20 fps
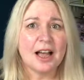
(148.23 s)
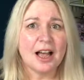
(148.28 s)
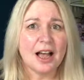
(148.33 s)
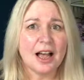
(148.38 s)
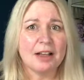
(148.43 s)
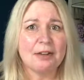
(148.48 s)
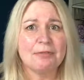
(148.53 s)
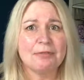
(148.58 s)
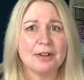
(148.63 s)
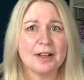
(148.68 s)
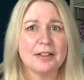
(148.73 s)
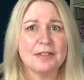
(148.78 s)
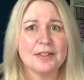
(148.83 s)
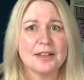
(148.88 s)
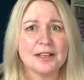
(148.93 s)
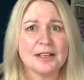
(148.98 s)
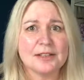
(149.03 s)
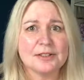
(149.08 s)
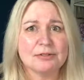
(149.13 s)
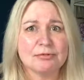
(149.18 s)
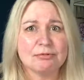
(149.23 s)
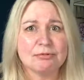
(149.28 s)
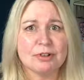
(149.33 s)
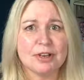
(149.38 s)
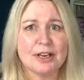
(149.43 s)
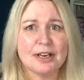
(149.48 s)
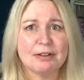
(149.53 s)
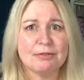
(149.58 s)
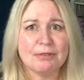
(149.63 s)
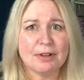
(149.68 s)
I find these
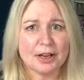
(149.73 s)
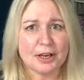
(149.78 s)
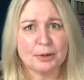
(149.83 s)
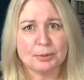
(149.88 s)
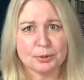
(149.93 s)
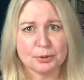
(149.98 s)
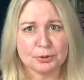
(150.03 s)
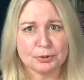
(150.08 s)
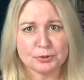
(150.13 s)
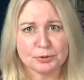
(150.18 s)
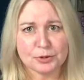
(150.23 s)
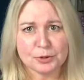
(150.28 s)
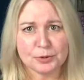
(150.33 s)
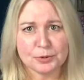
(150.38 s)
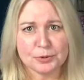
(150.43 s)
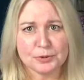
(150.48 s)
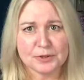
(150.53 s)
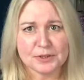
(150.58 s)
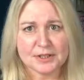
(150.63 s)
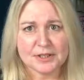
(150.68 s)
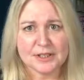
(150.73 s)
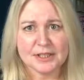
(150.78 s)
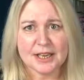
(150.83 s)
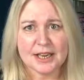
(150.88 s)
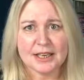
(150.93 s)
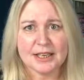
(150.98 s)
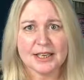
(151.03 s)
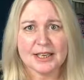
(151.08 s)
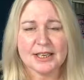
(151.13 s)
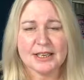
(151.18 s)
really valuable tools and
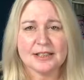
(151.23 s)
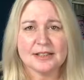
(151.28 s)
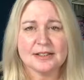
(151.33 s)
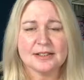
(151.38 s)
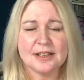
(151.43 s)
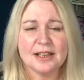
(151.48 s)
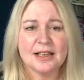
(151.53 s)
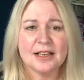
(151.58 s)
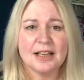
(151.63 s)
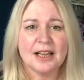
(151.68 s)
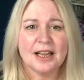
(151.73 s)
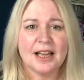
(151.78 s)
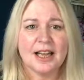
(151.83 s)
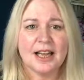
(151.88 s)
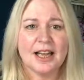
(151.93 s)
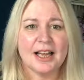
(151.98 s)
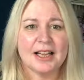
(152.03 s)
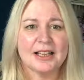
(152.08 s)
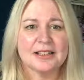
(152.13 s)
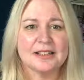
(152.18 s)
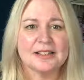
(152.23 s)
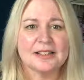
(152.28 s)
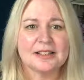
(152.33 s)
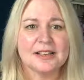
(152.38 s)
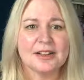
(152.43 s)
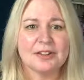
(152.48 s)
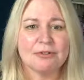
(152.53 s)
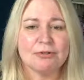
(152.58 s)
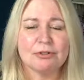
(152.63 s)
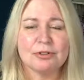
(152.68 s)
techniques, and
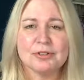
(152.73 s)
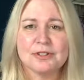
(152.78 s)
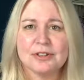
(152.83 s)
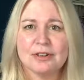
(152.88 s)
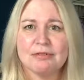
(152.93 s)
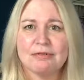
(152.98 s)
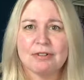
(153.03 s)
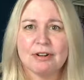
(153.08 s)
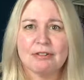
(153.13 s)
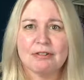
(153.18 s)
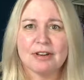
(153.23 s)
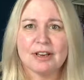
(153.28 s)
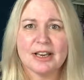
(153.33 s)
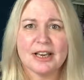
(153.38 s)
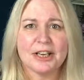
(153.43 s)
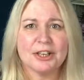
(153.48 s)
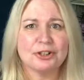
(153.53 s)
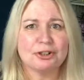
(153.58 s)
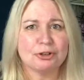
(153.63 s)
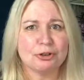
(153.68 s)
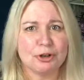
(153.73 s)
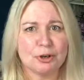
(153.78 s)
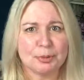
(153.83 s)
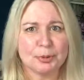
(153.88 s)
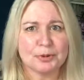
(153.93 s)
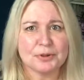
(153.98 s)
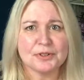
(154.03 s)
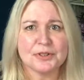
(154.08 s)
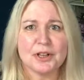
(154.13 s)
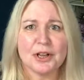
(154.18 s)
they're also very
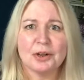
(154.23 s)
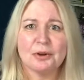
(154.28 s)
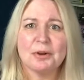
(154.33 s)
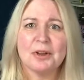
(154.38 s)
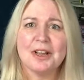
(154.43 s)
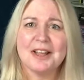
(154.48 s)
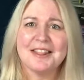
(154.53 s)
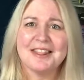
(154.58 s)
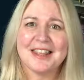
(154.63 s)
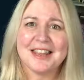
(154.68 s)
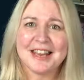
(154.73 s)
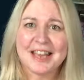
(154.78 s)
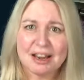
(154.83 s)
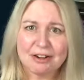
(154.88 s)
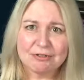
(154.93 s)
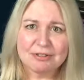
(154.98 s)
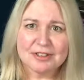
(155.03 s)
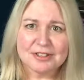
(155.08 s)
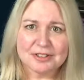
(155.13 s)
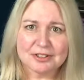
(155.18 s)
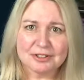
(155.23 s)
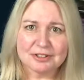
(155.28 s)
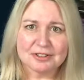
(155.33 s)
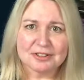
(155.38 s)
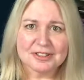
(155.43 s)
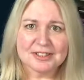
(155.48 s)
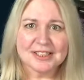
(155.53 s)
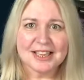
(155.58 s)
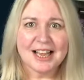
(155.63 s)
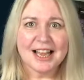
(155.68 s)
enjoyable. So they get
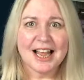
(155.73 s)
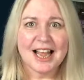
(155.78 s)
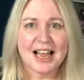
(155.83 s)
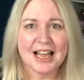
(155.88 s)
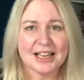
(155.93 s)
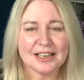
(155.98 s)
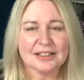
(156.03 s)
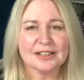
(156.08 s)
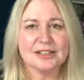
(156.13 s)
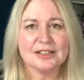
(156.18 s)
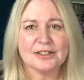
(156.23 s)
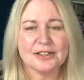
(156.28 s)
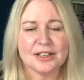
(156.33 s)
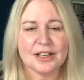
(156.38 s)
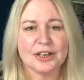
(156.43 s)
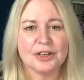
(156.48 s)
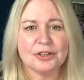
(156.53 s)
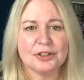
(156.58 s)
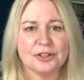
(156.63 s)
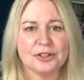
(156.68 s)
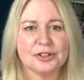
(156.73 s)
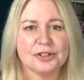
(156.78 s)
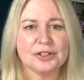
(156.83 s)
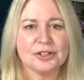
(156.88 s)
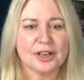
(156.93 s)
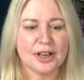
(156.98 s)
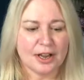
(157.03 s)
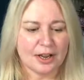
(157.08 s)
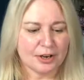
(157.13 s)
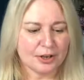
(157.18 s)
results and they're
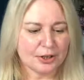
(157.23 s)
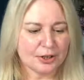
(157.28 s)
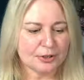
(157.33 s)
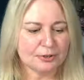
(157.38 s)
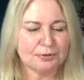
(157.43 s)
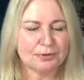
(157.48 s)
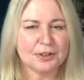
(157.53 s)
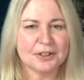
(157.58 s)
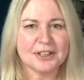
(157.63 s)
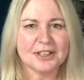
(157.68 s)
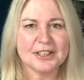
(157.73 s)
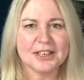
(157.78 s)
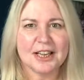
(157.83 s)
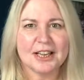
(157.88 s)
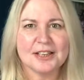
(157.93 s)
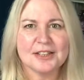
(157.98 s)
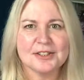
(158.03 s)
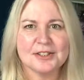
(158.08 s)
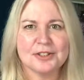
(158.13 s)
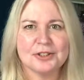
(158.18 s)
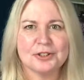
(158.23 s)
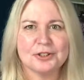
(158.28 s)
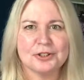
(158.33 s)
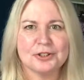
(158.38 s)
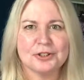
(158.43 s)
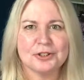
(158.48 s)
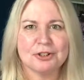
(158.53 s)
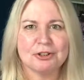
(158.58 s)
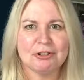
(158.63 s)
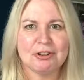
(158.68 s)
good fun and nice,
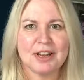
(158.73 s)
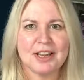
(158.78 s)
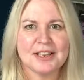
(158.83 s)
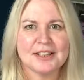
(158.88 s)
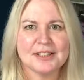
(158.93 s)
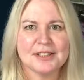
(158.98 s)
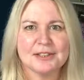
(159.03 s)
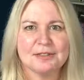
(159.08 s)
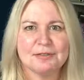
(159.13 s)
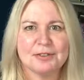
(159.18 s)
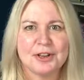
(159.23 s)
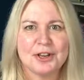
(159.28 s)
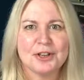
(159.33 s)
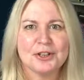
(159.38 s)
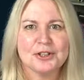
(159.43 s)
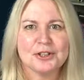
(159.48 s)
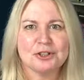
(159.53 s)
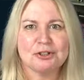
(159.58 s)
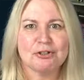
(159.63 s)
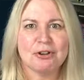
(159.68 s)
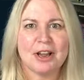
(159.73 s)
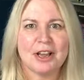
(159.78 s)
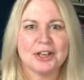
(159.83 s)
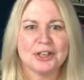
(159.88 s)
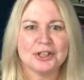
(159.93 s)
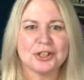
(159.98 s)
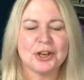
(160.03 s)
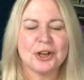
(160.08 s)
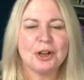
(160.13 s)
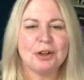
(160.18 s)
good creative
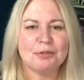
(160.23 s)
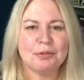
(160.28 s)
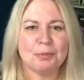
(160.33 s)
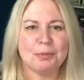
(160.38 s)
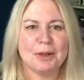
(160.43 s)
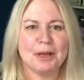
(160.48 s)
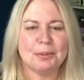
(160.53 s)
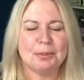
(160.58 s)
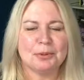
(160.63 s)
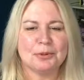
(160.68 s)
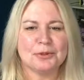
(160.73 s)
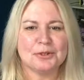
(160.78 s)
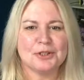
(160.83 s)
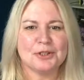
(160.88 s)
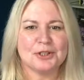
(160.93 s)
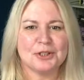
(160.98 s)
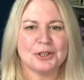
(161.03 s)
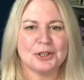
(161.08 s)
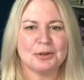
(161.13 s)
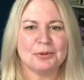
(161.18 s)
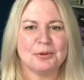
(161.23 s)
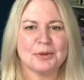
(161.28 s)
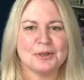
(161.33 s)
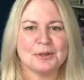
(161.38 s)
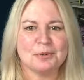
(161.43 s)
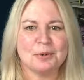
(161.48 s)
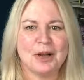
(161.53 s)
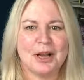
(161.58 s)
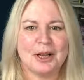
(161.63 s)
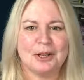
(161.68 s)
stretch for people to do
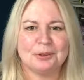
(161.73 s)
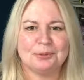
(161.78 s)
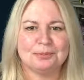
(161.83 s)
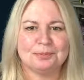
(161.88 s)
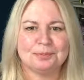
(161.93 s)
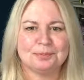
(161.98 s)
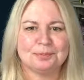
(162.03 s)
as well.